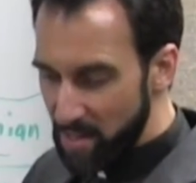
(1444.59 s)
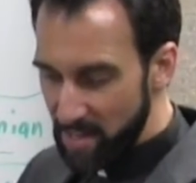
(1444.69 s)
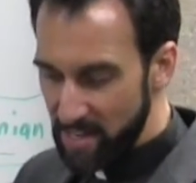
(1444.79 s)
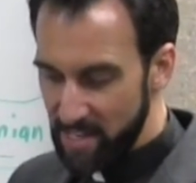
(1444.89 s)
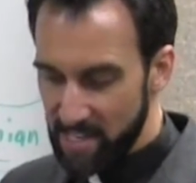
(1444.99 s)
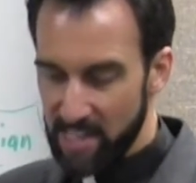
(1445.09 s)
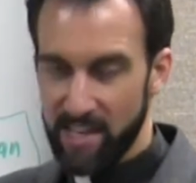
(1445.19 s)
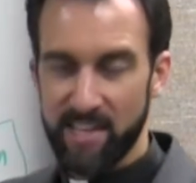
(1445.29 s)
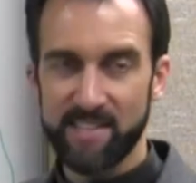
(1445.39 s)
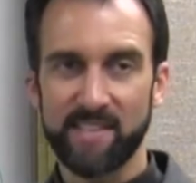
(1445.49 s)
He,
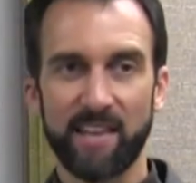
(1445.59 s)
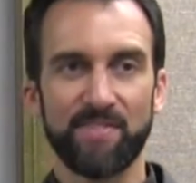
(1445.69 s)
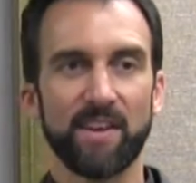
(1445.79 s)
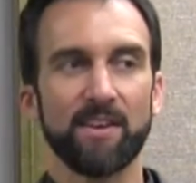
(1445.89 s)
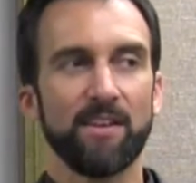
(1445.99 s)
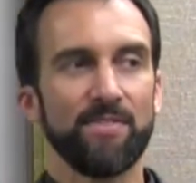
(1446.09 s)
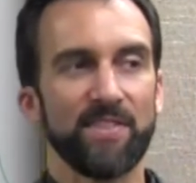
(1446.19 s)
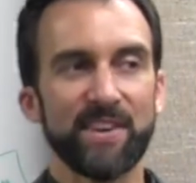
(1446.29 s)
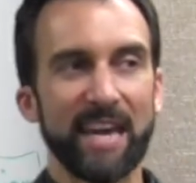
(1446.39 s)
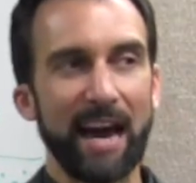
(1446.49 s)
declared, he said that, that
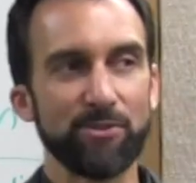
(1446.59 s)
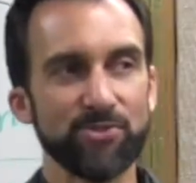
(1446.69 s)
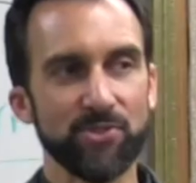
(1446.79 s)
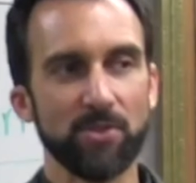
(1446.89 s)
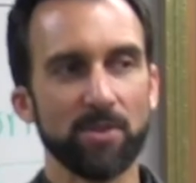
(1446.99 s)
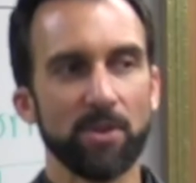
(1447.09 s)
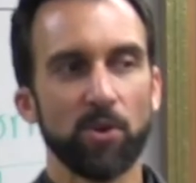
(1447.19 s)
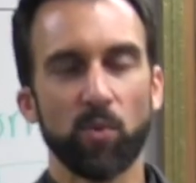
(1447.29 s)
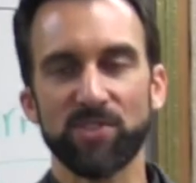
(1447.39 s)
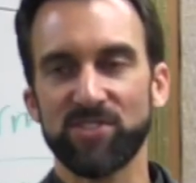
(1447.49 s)
the council
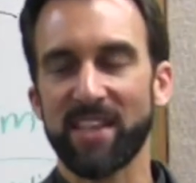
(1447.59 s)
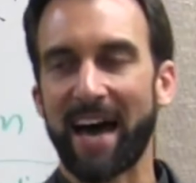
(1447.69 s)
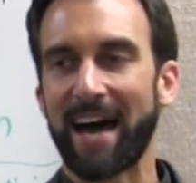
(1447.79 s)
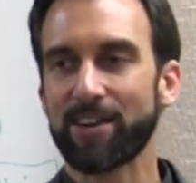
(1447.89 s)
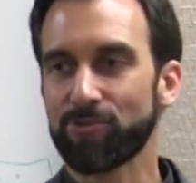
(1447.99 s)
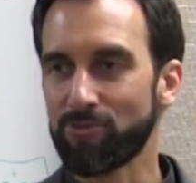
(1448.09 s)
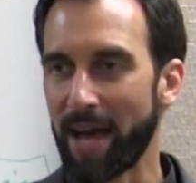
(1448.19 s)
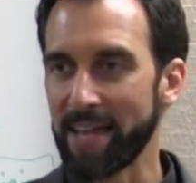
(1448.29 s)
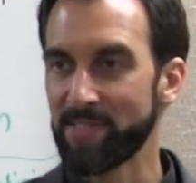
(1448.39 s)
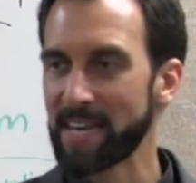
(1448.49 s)
was not
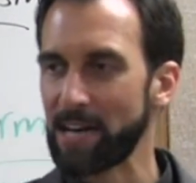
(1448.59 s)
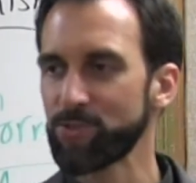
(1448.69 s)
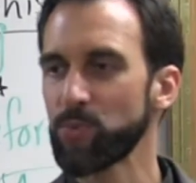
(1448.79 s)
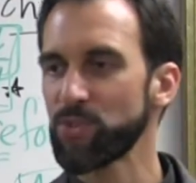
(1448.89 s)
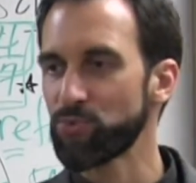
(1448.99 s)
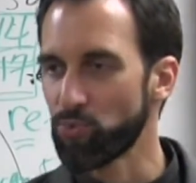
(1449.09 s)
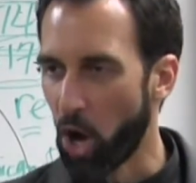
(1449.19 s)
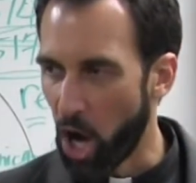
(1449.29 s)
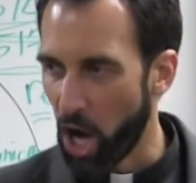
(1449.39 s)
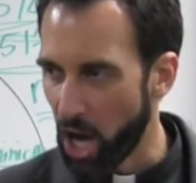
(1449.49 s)
right. The council was
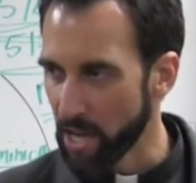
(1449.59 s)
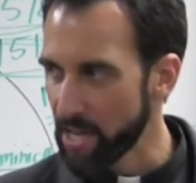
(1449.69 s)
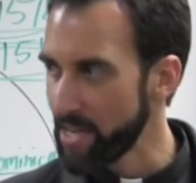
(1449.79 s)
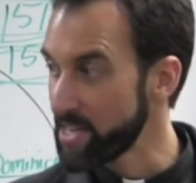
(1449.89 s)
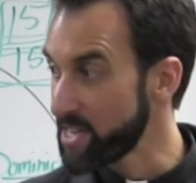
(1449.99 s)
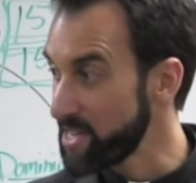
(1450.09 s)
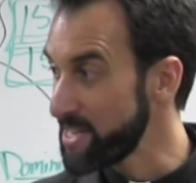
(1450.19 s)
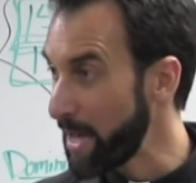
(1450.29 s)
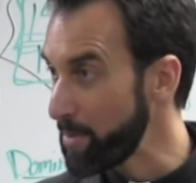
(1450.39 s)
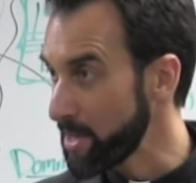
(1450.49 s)
wrong in
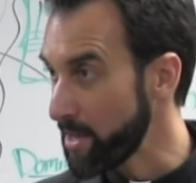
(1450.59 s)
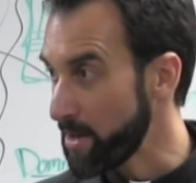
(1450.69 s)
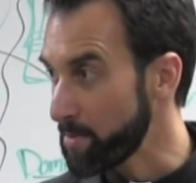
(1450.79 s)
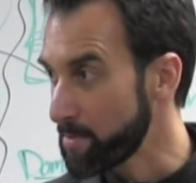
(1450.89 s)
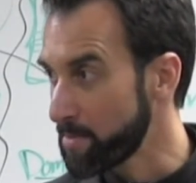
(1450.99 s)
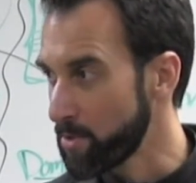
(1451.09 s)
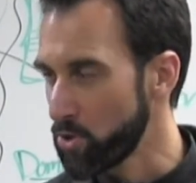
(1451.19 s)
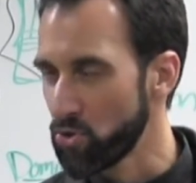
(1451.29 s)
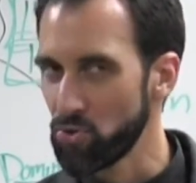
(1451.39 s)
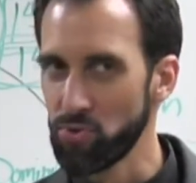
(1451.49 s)
condemning him.
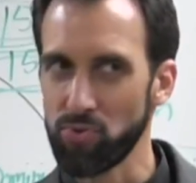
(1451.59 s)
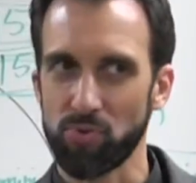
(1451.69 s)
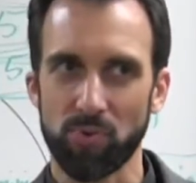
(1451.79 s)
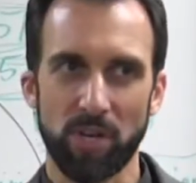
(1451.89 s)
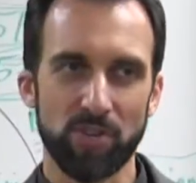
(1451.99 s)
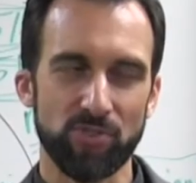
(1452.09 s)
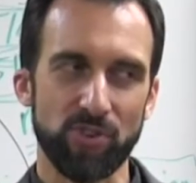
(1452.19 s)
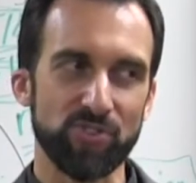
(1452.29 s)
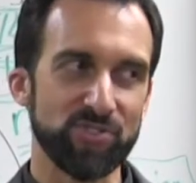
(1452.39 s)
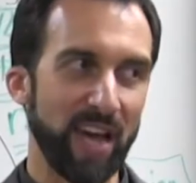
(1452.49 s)
Ooh, so
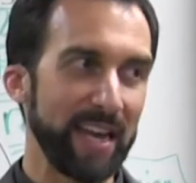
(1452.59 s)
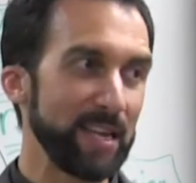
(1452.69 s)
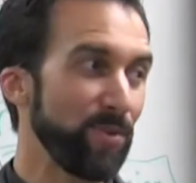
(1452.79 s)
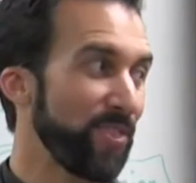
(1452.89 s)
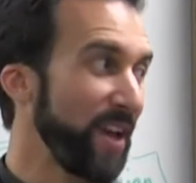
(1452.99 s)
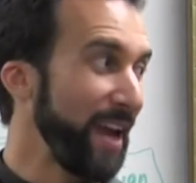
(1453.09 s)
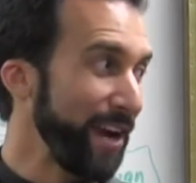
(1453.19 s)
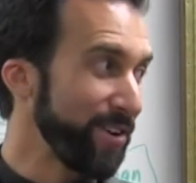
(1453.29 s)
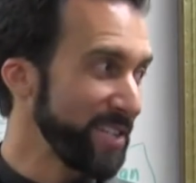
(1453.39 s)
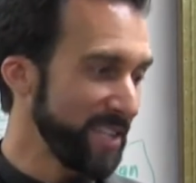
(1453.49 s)
you're siding with a
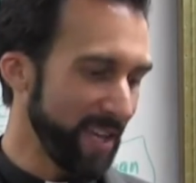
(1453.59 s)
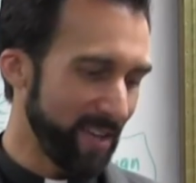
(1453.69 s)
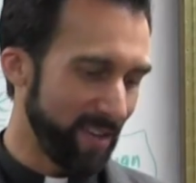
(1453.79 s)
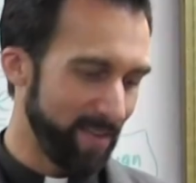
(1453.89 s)
heretic?